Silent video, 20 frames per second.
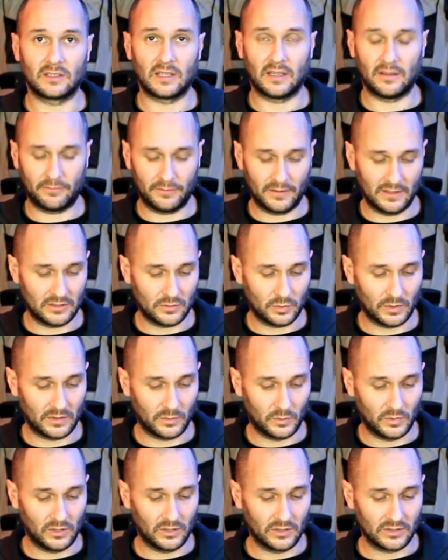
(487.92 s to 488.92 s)
it, finished with the
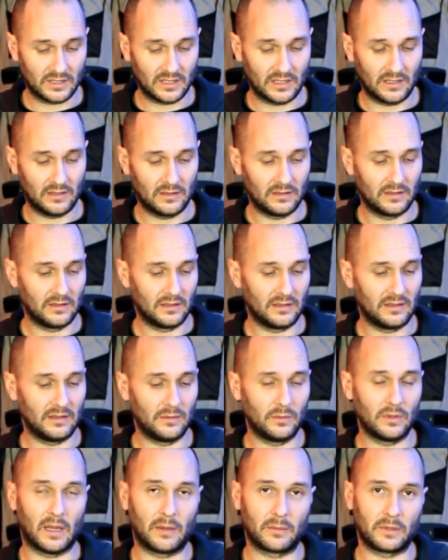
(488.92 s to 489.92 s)
water.
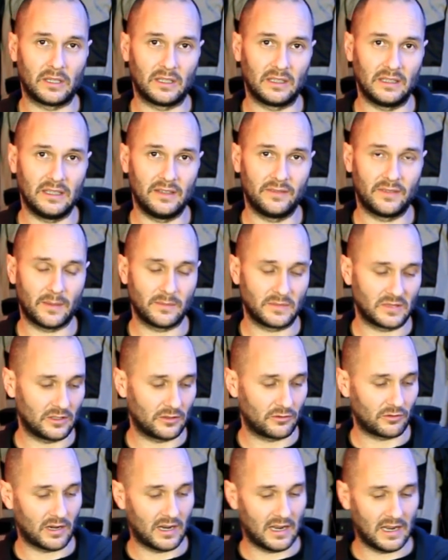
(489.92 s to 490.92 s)
I'm going to leave them to
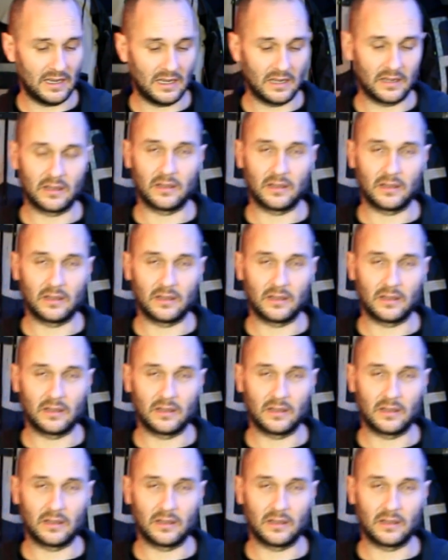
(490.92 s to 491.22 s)
dry.